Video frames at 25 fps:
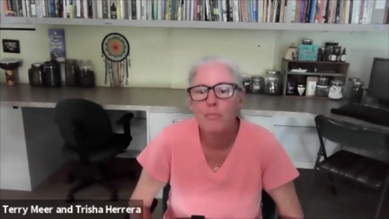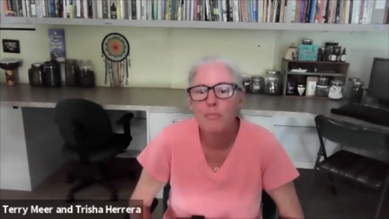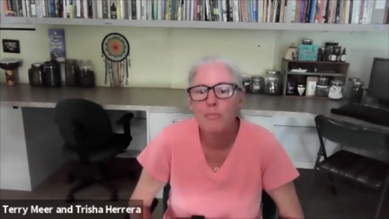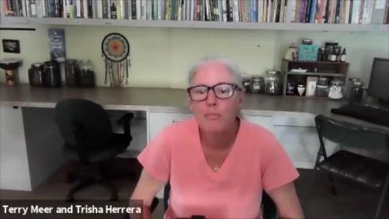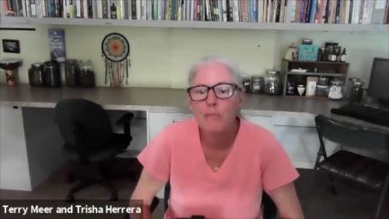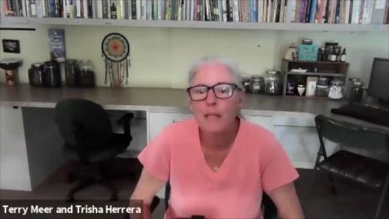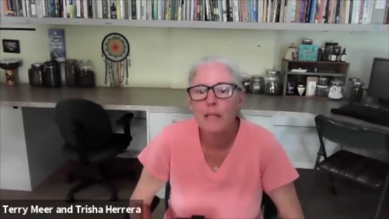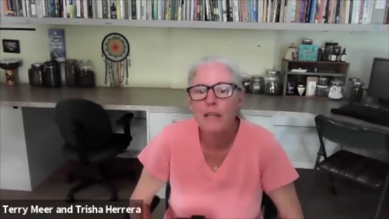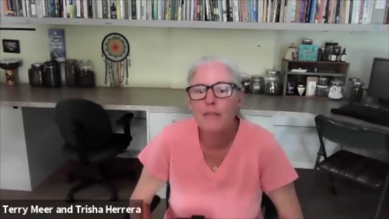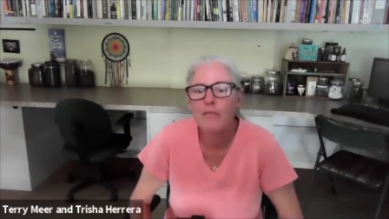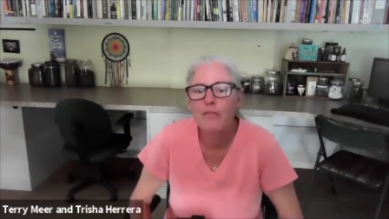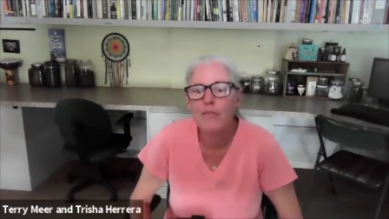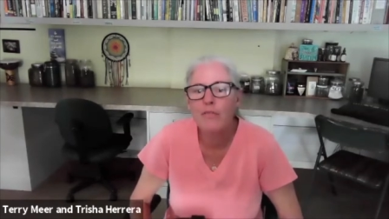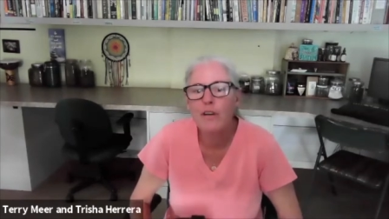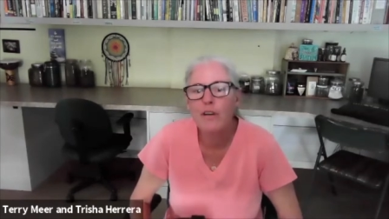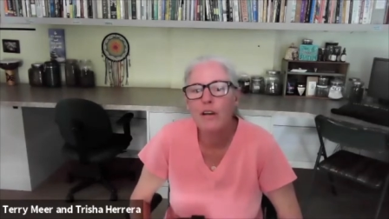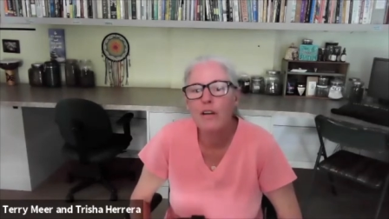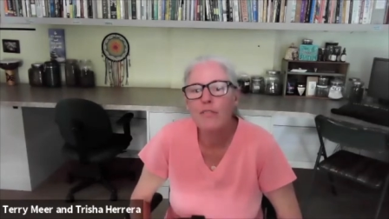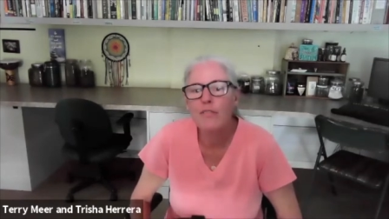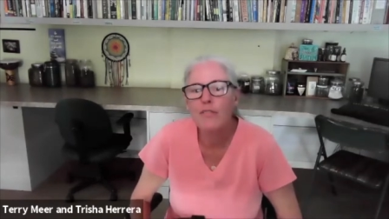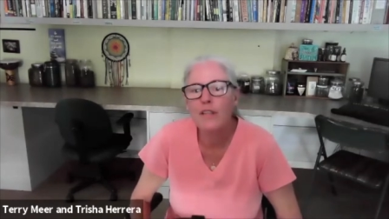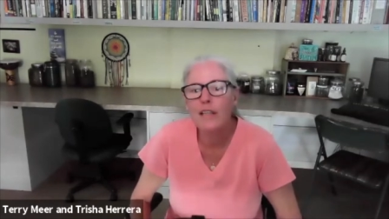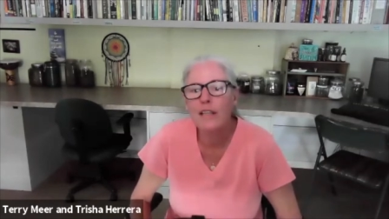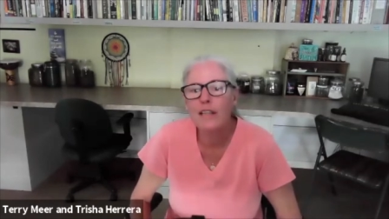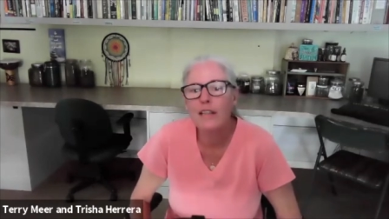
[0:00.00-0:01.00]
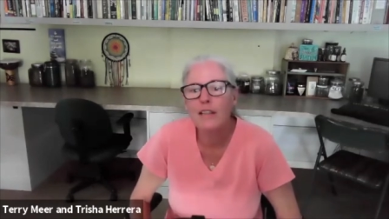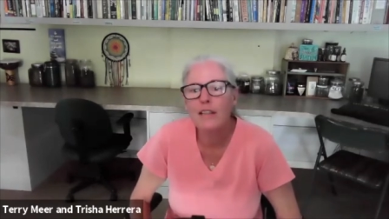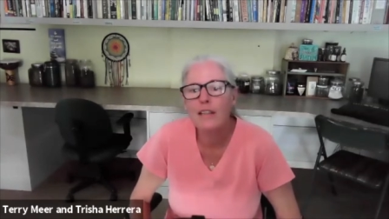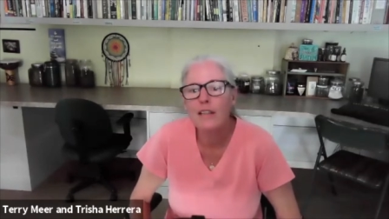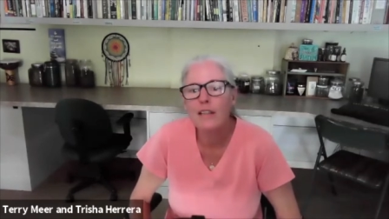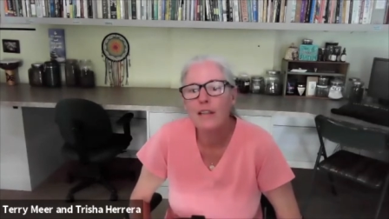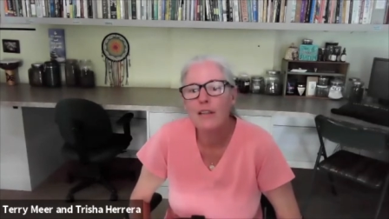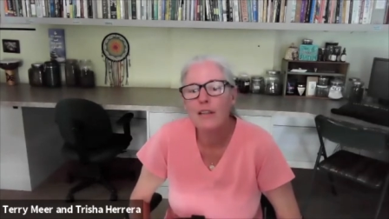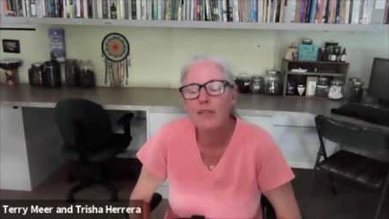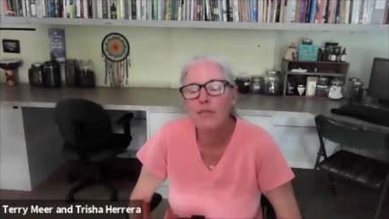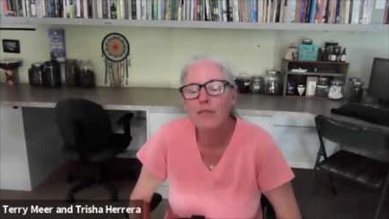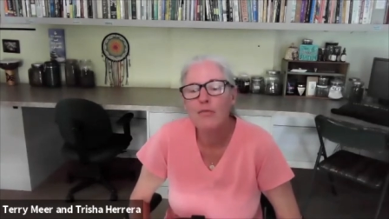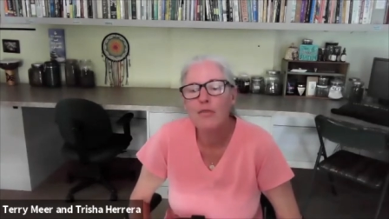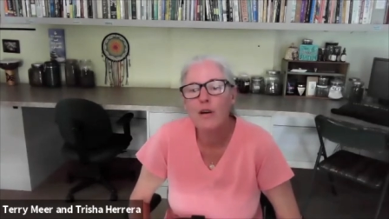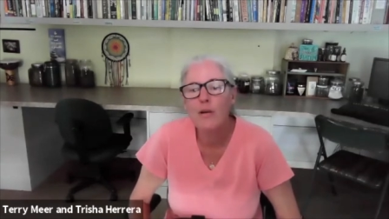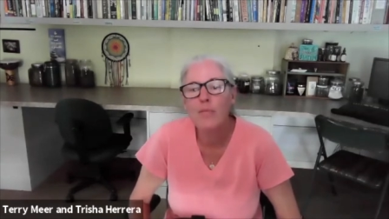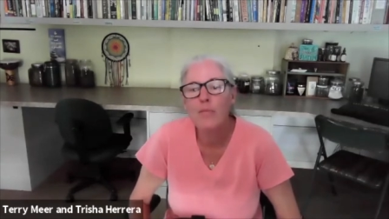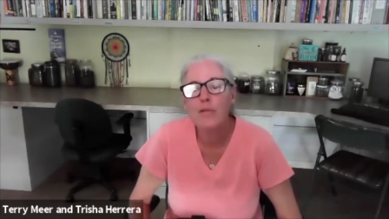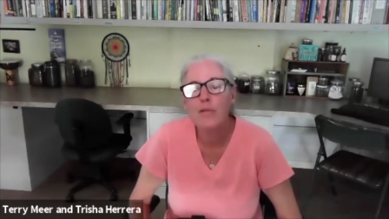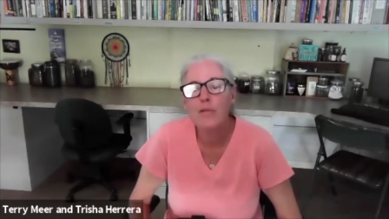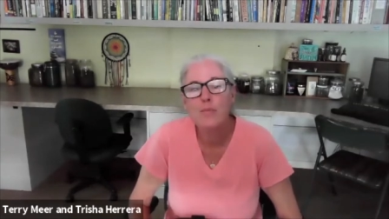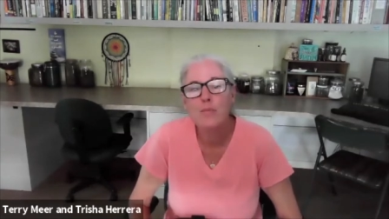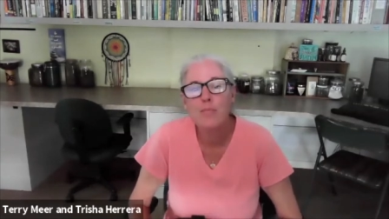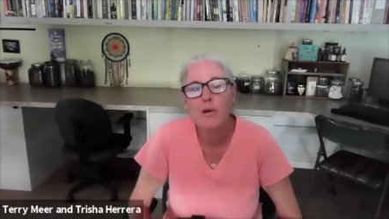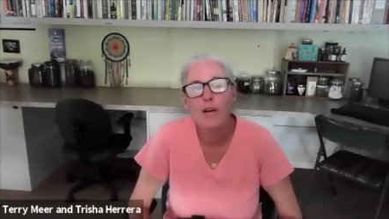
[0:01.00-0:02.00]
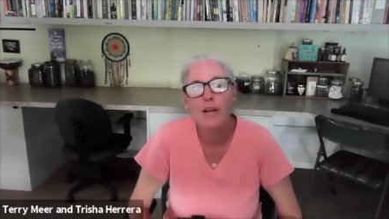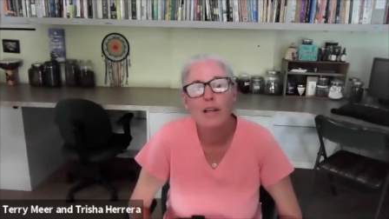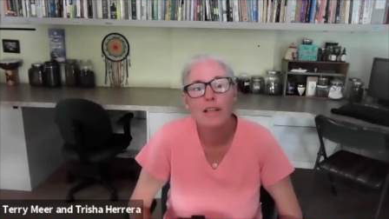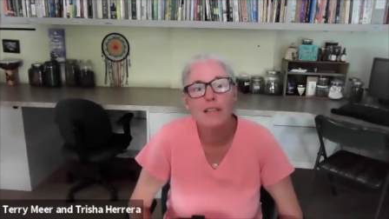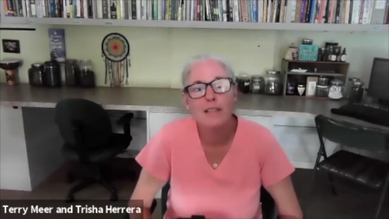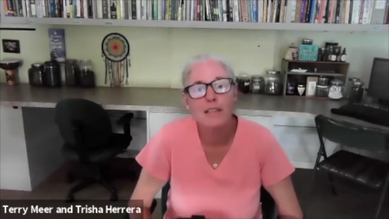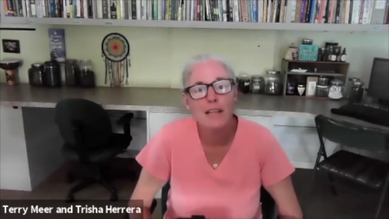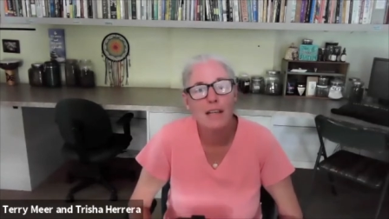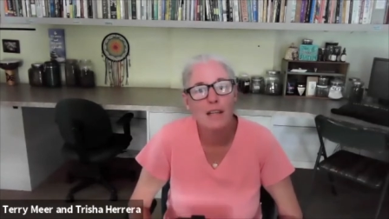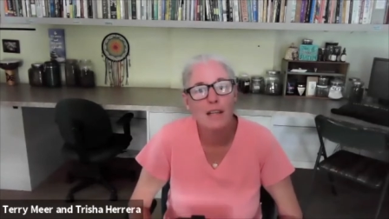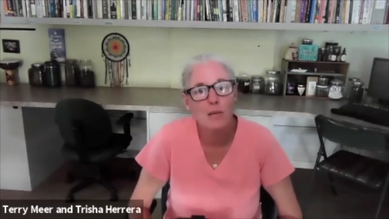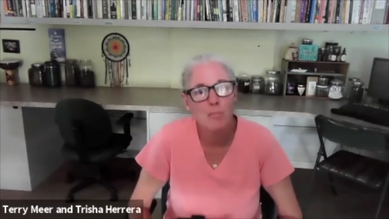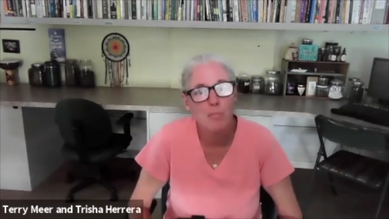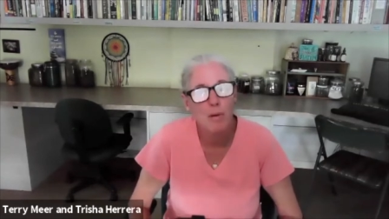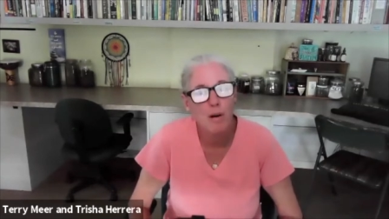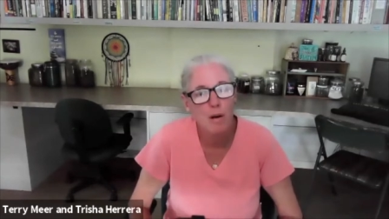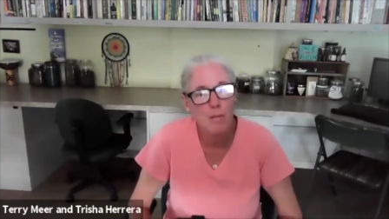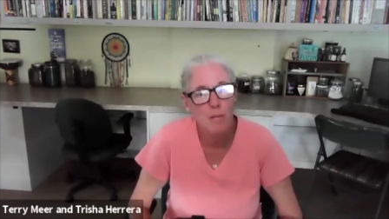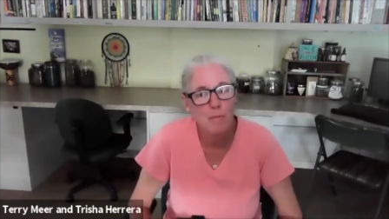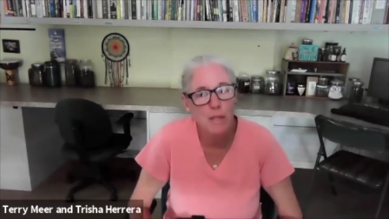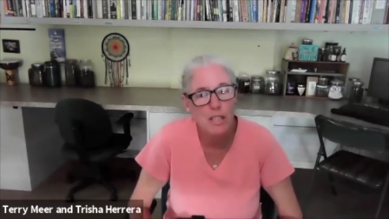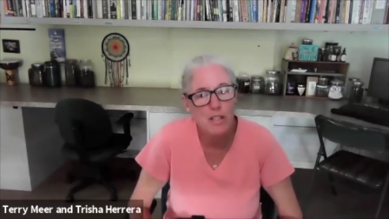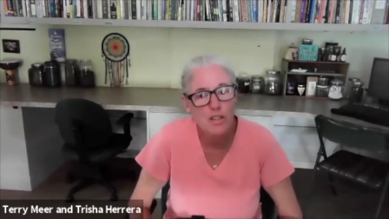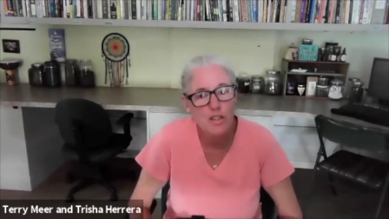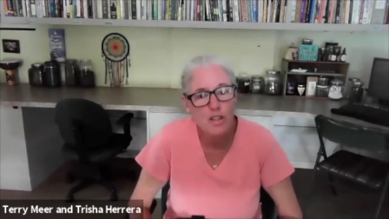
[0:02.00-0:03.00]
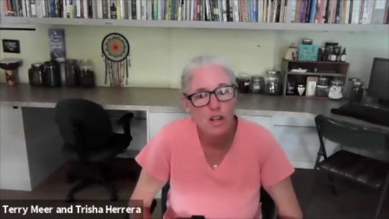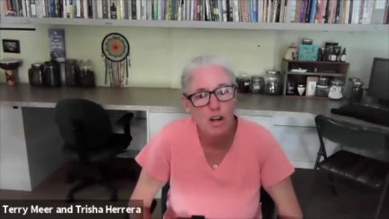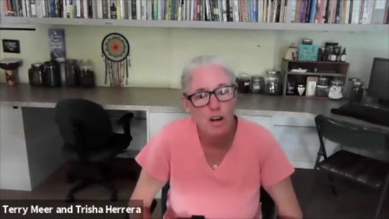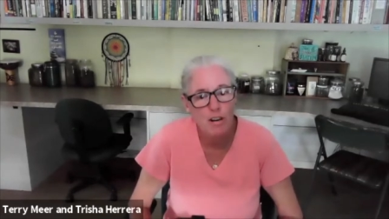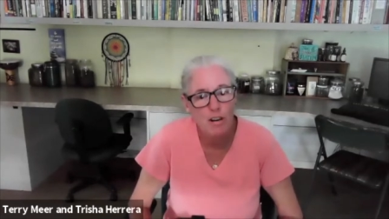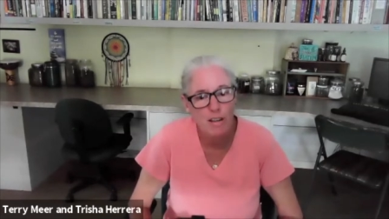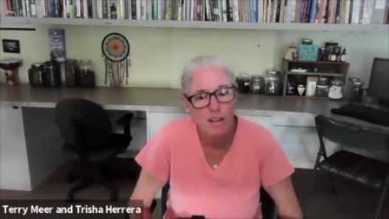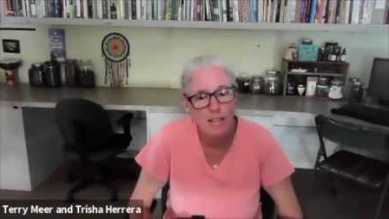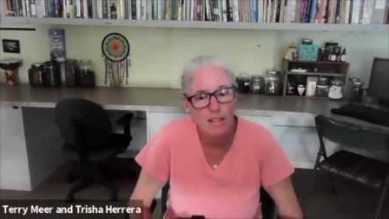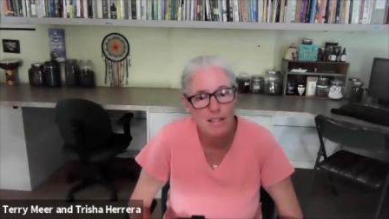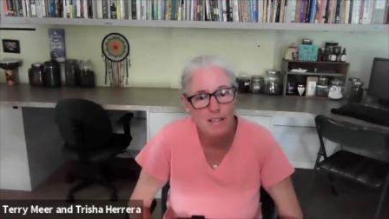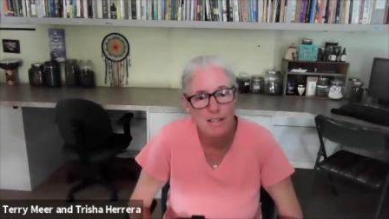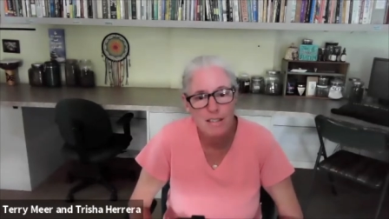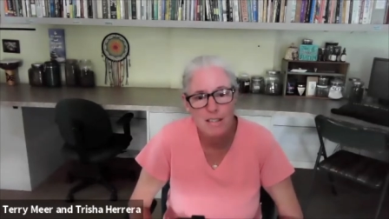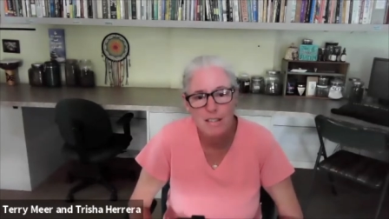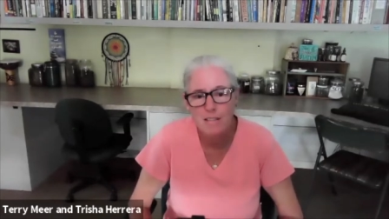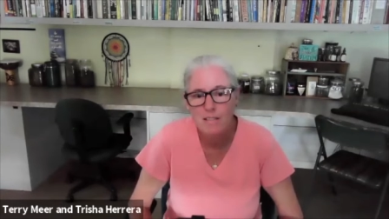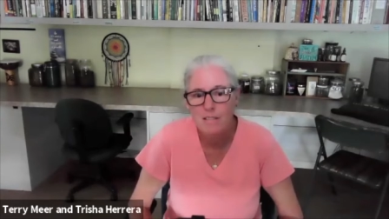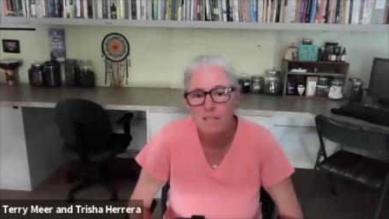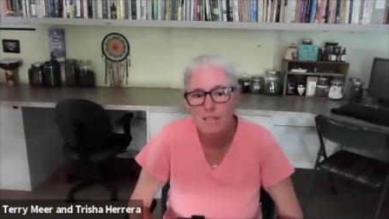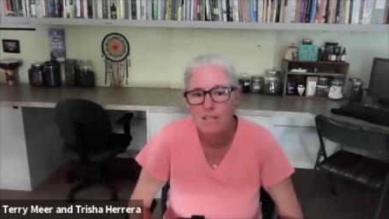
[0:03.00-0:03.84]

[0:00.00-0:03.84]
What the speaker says: be involved at the farmers market down in Palm Beach Gardens.